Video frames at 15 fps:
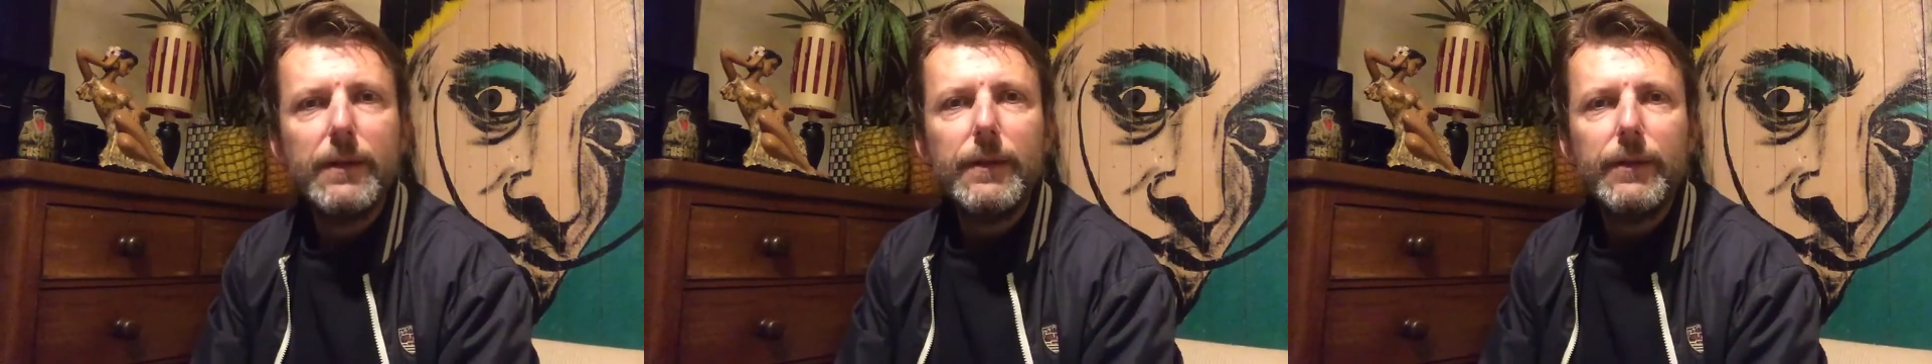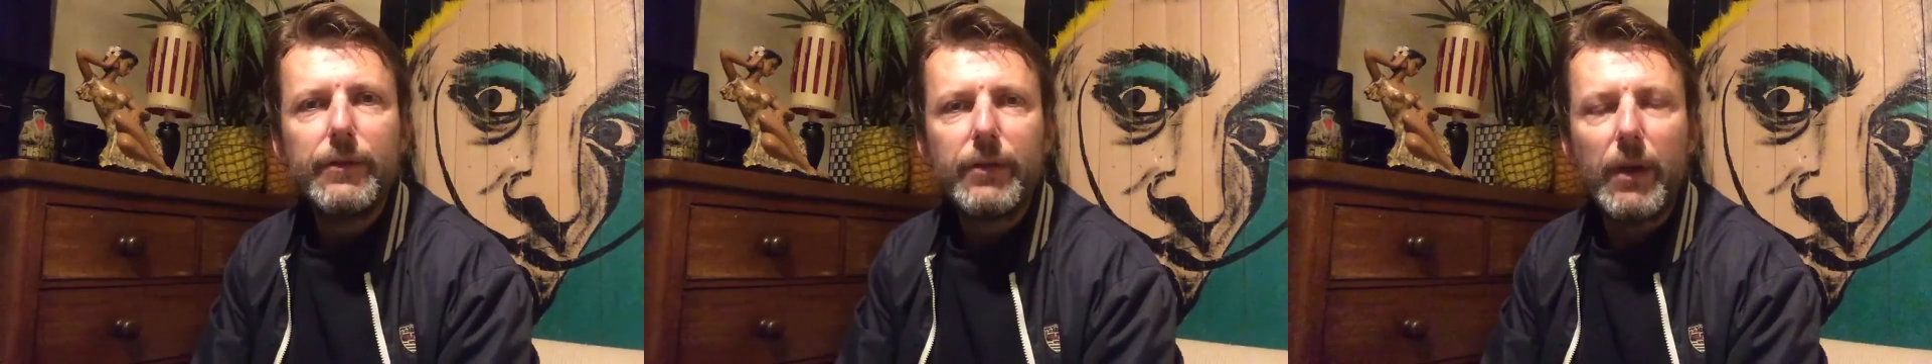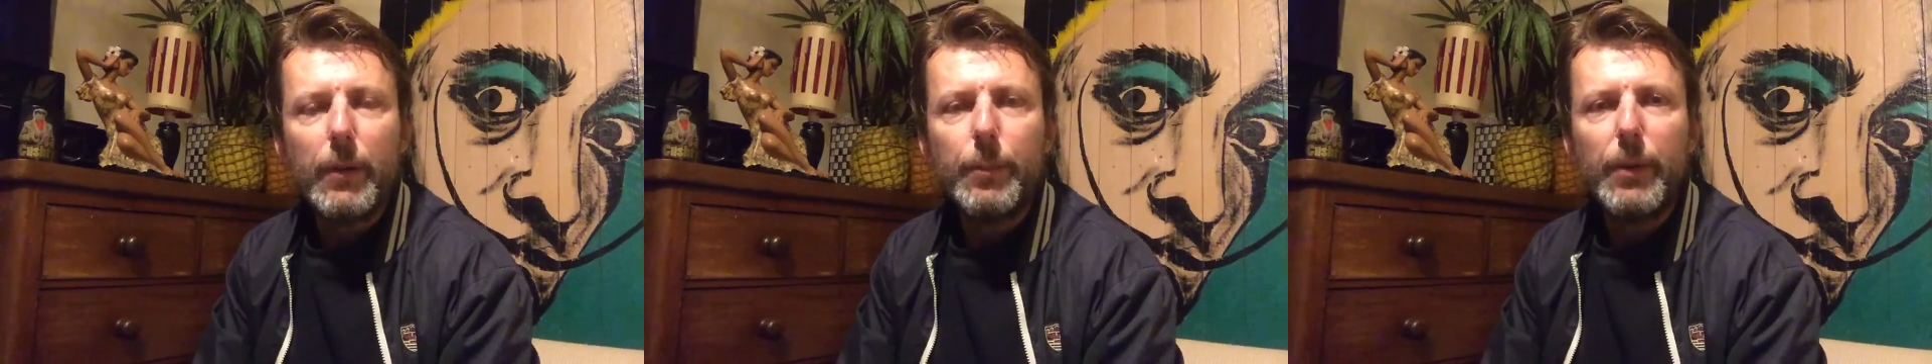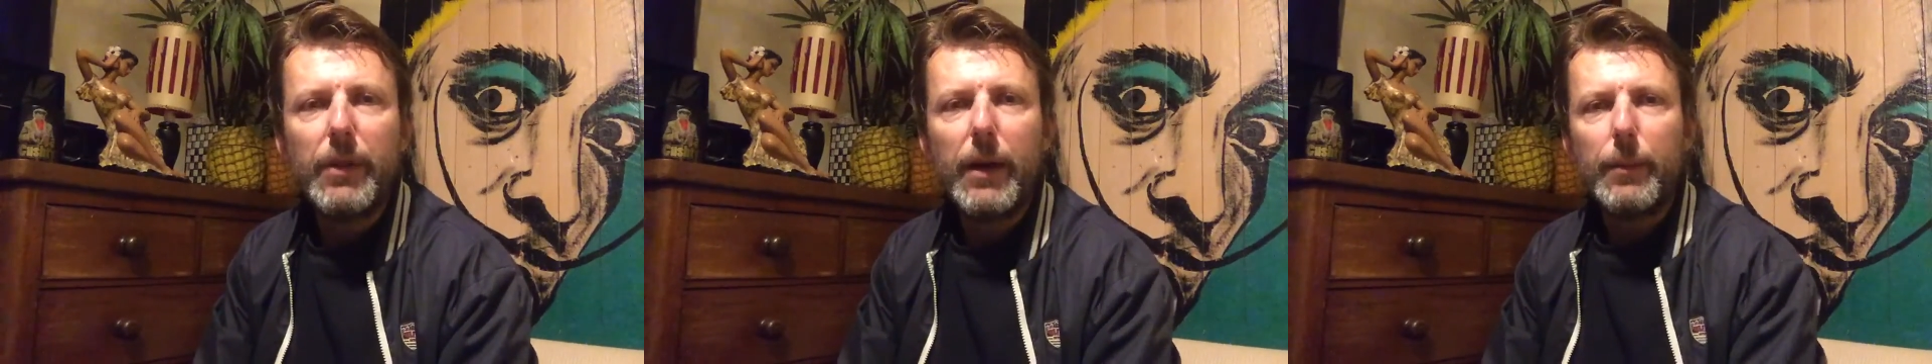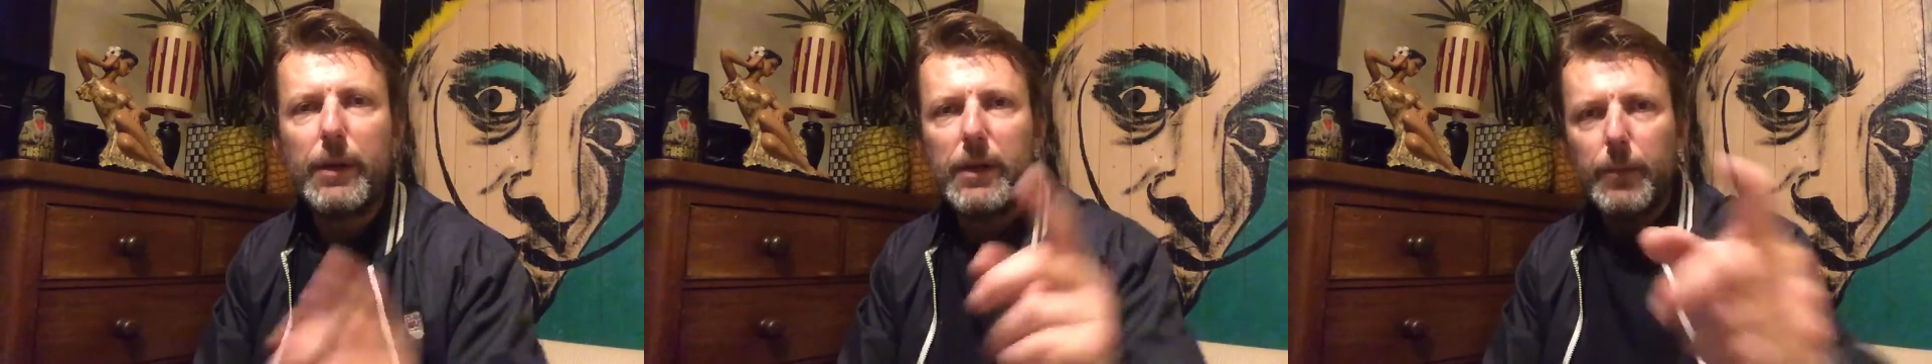So put
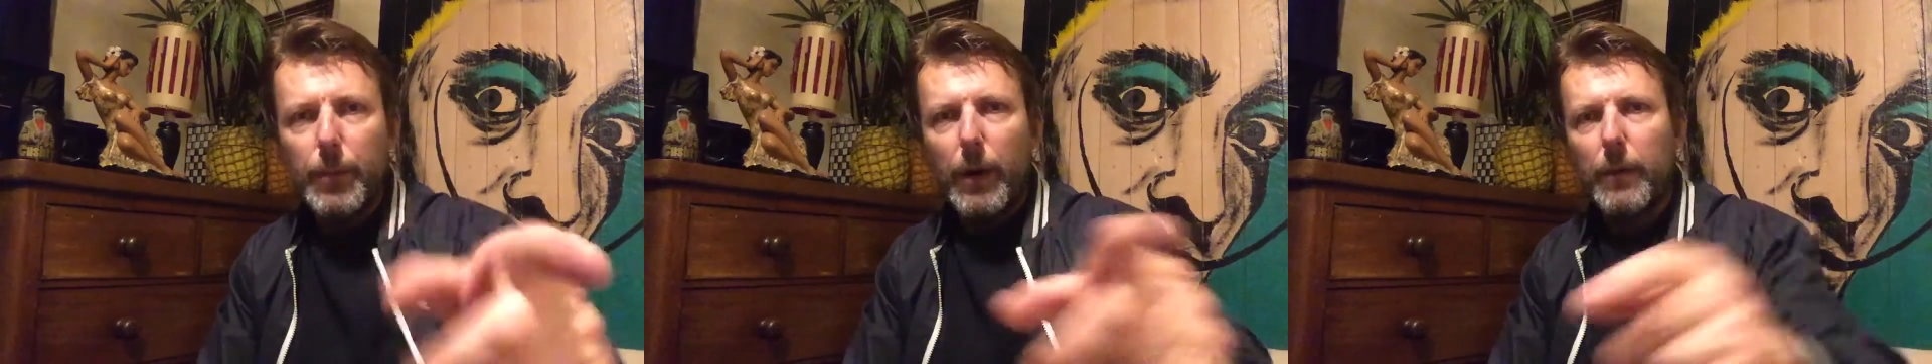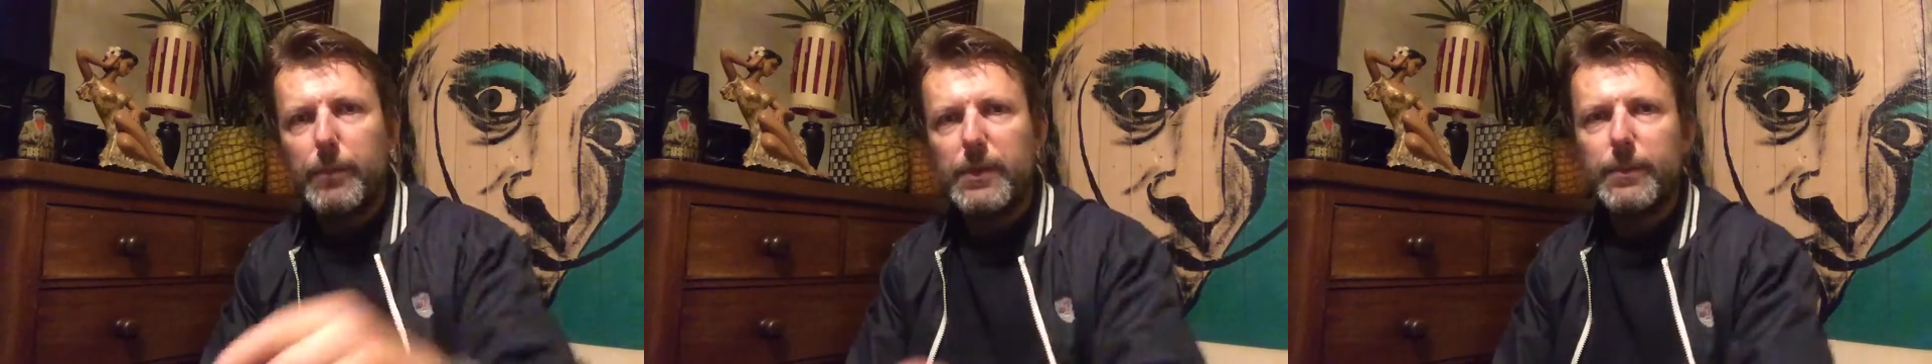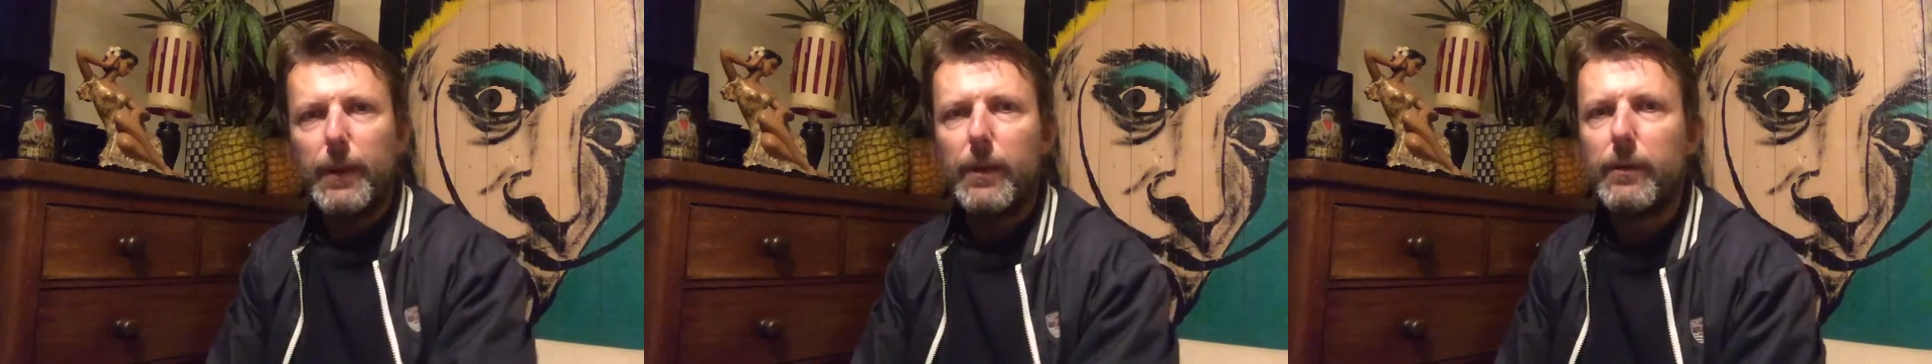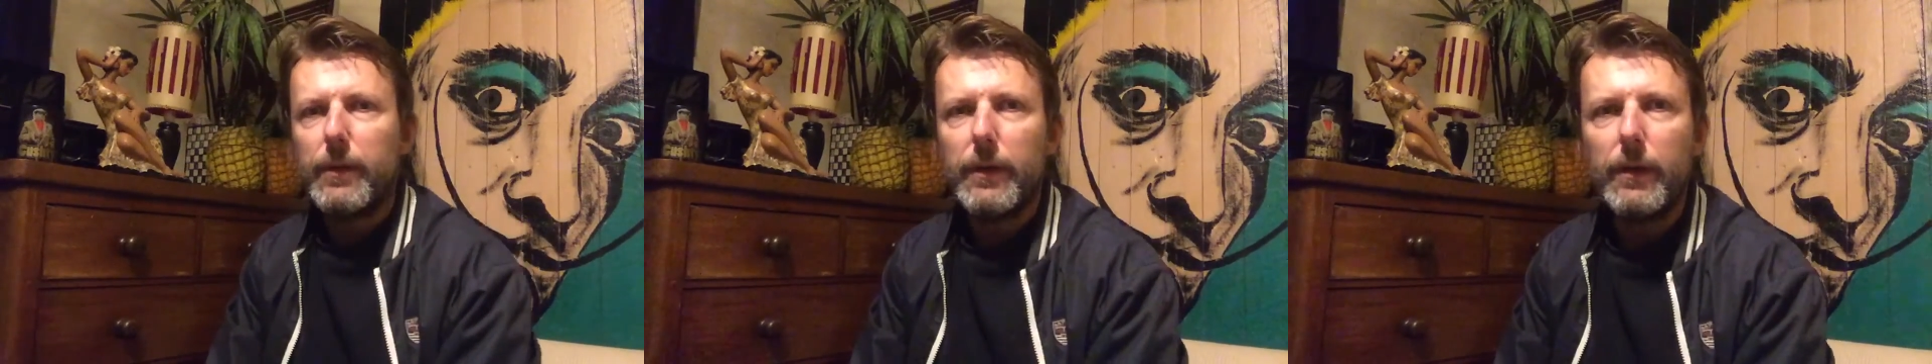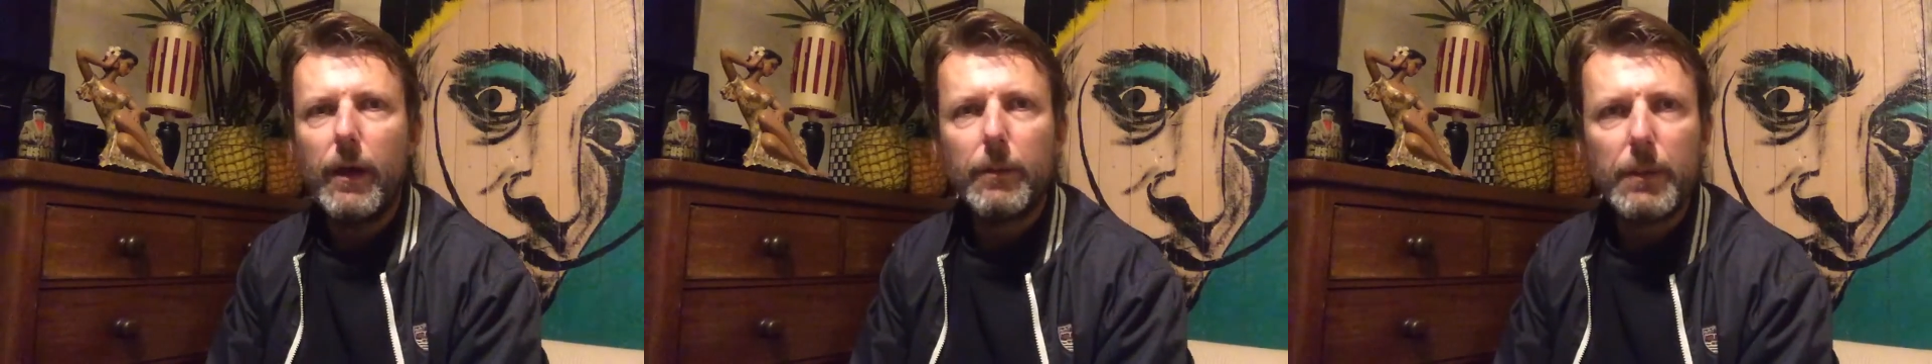that one in your pipe and smoke
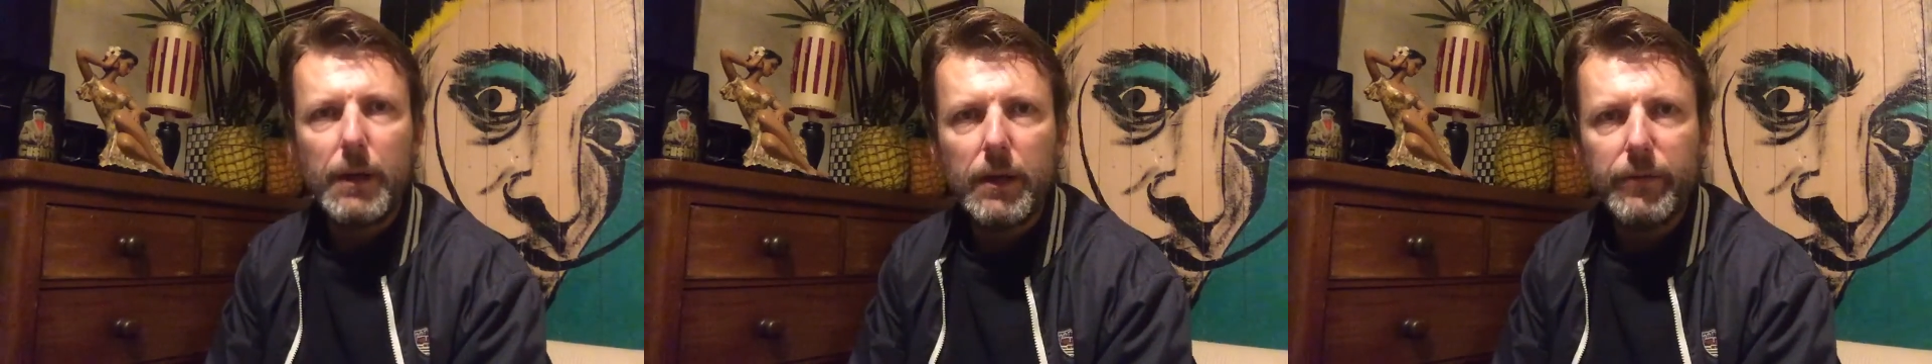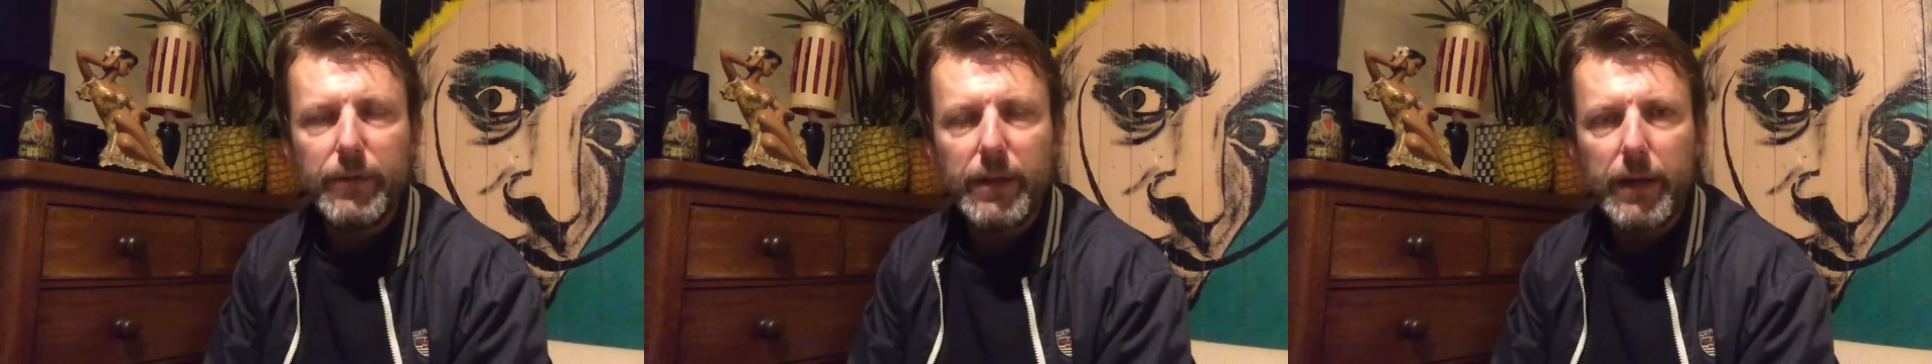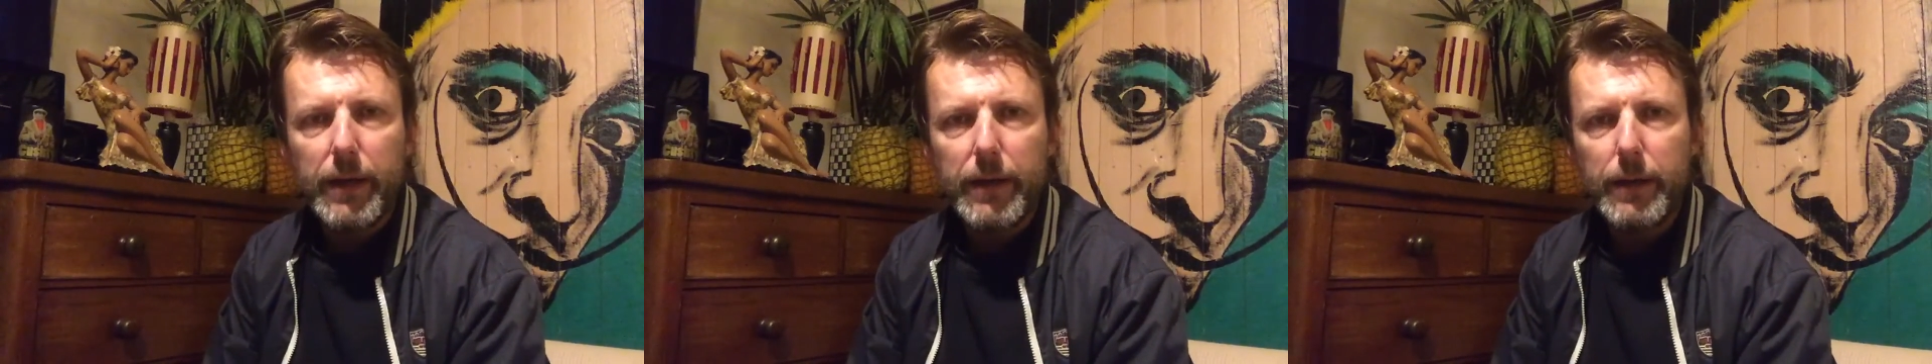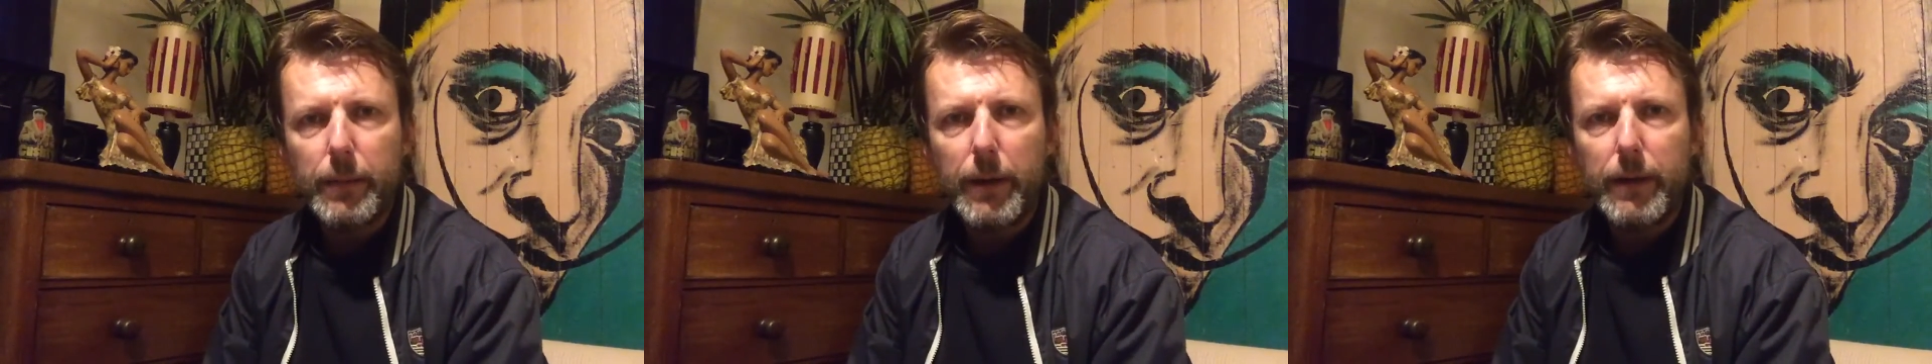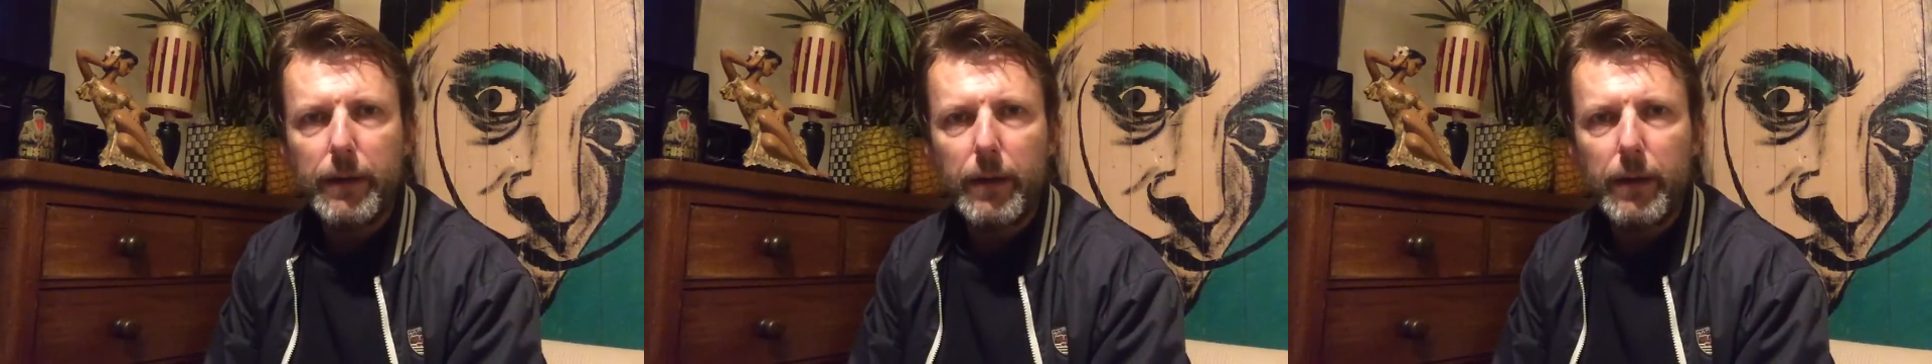it. I'm going to leave it there. Anyway,